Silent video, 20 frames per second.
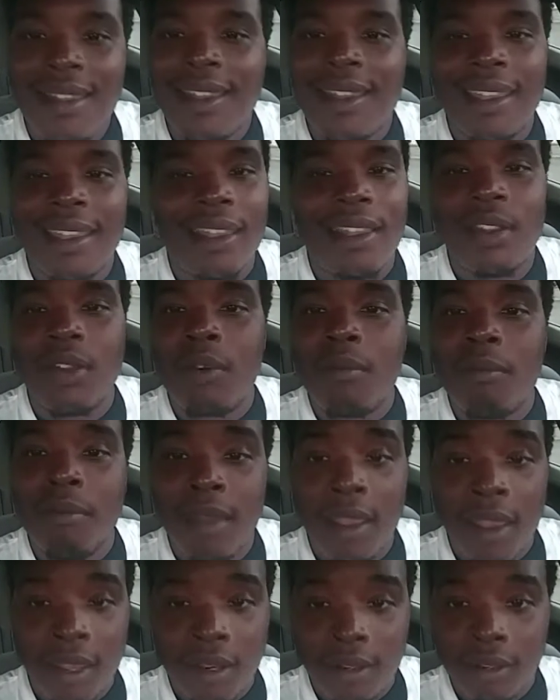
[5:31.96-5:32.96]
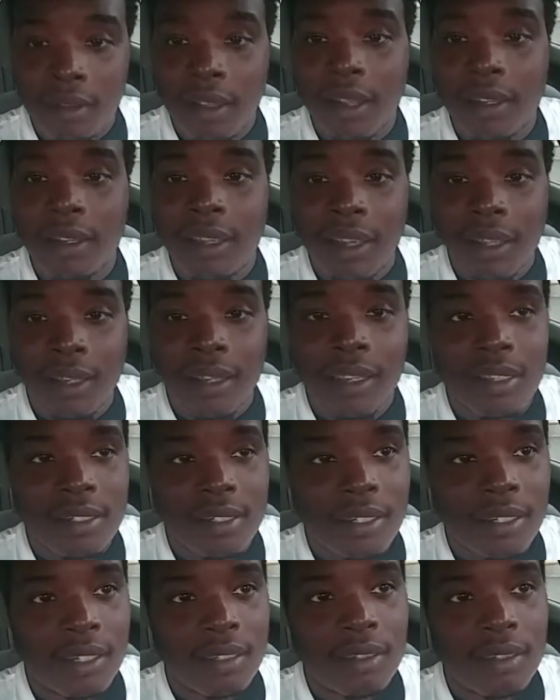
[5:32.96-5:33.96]
it don't matter. I got that
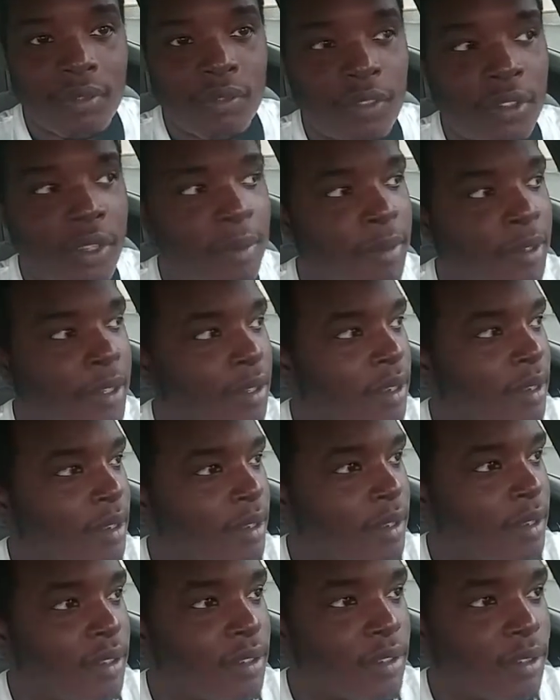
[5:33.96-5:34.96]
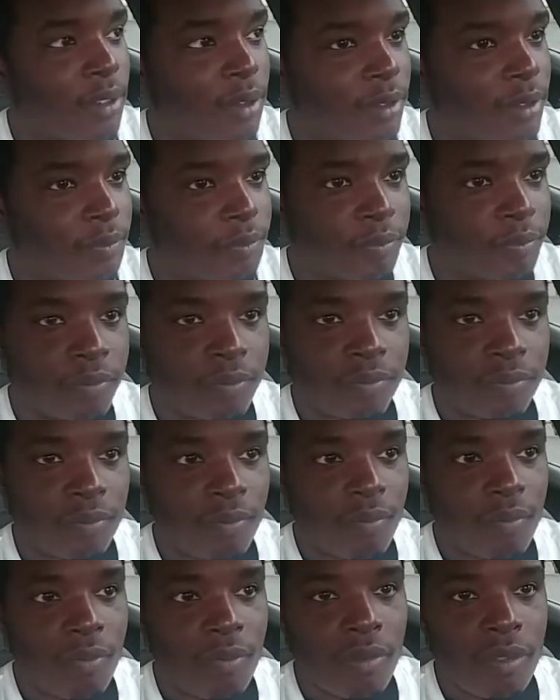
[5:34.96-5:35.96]
shit, you feel me? So
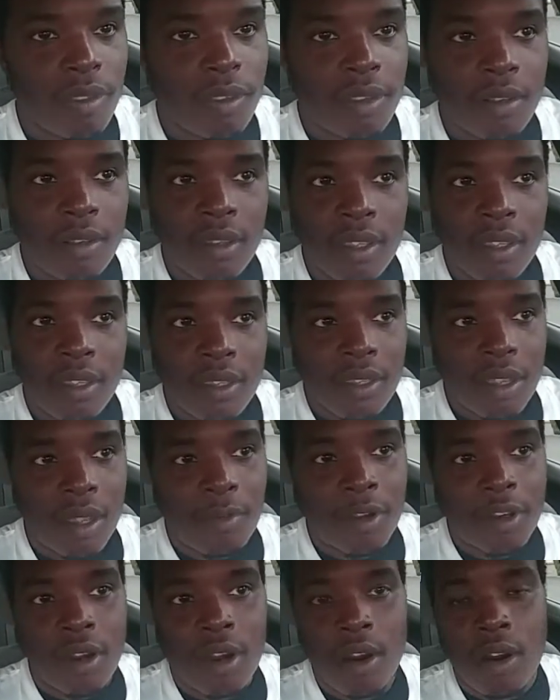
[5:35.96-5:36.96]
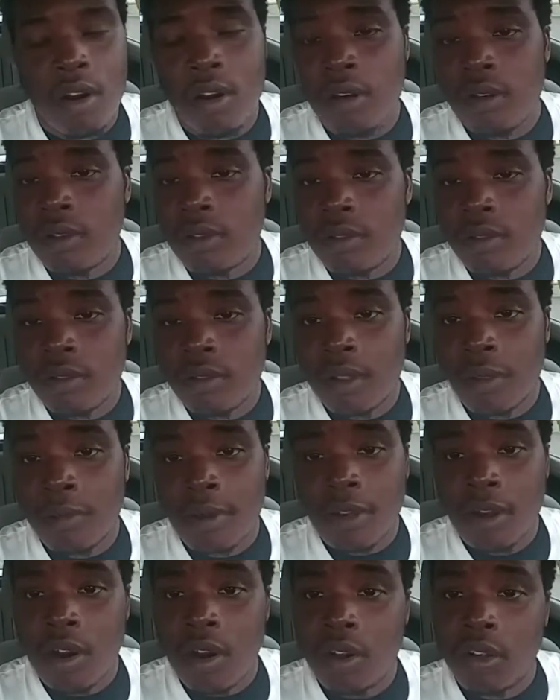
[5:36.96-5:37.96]
I'ma call I'ma
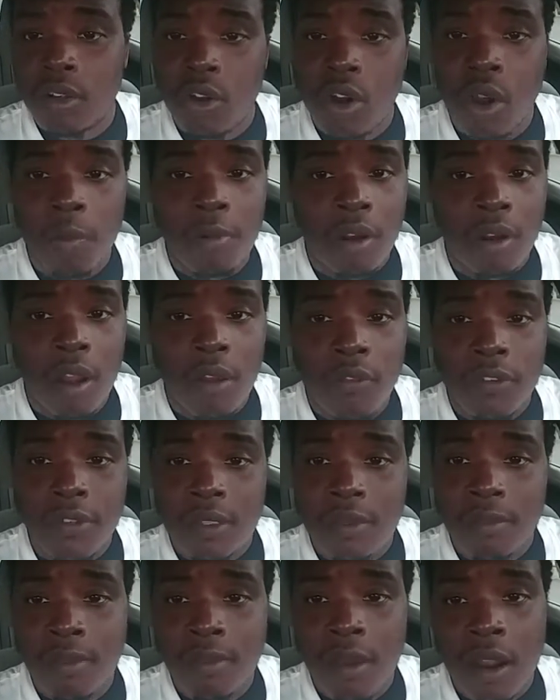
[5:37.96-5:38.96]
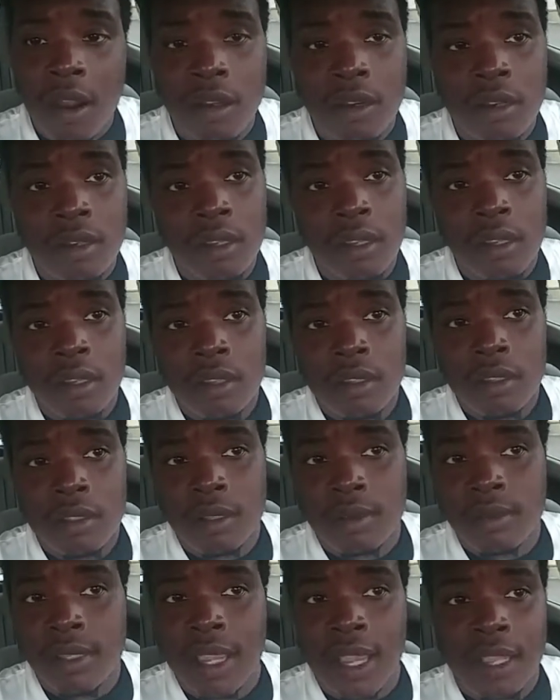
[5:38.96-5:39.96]
call the corporate office tomorrow,
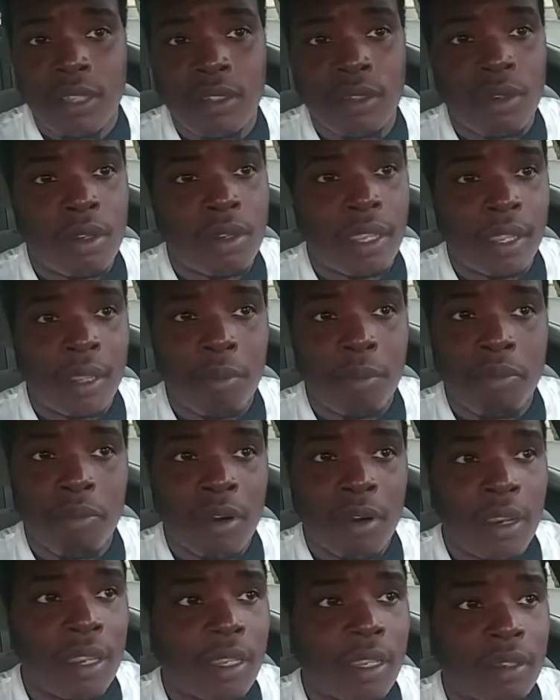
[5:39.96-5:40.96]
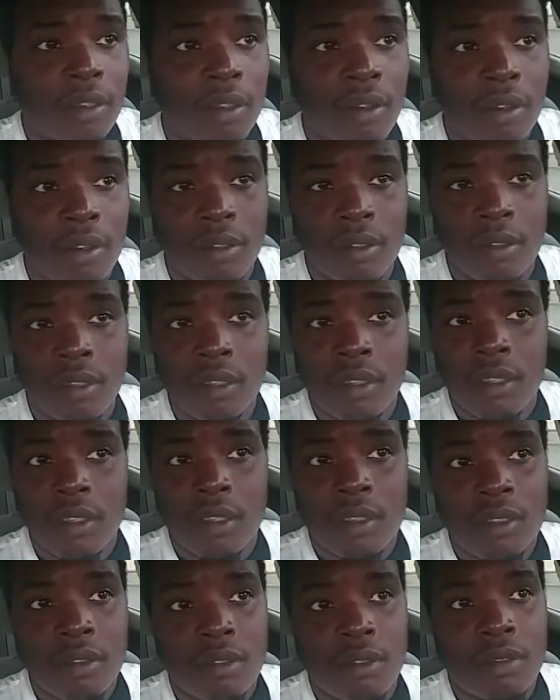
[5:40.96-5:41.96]
sometime during like a break or
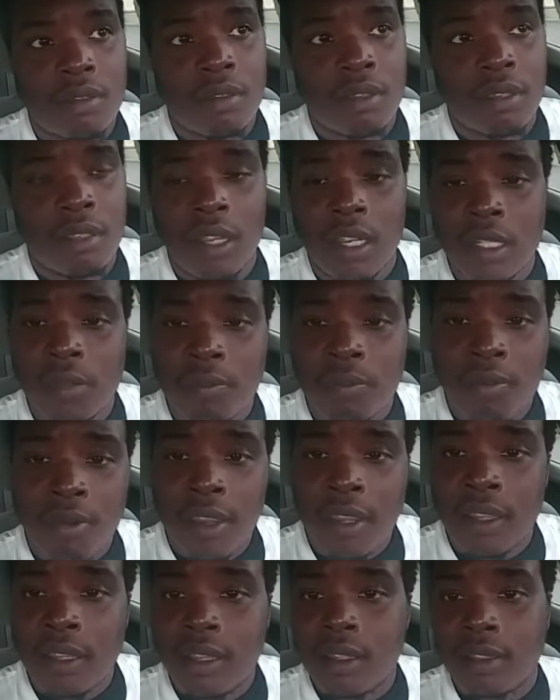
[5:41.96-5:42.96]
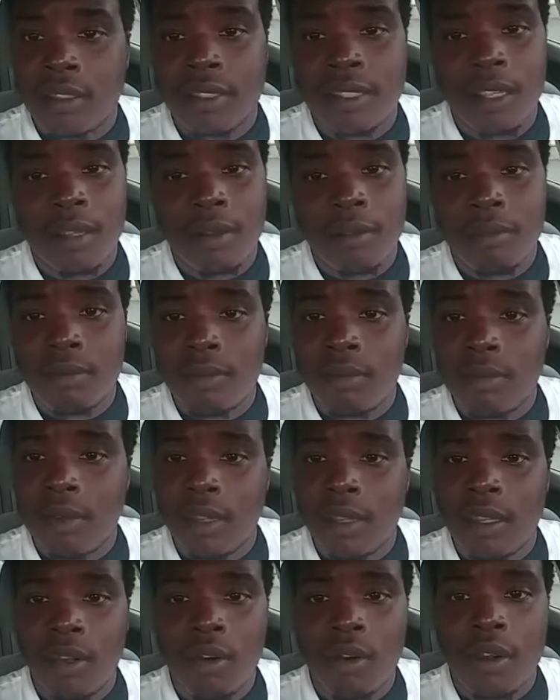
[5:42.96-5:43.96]
lunch break or something,
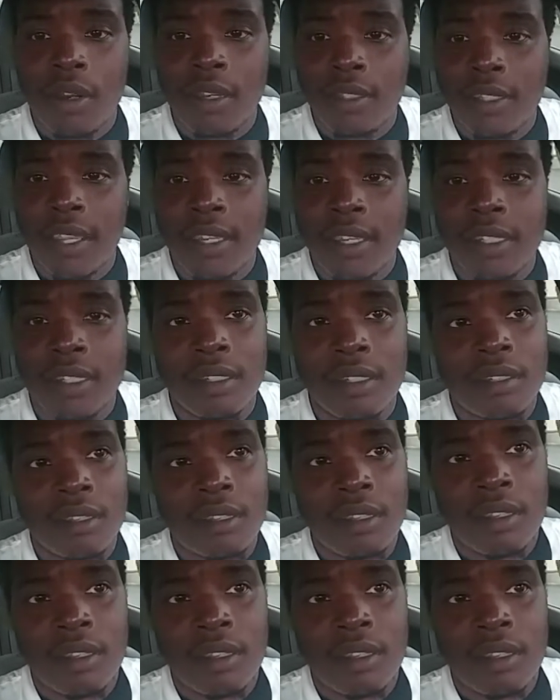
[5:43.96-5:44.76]
in orientation,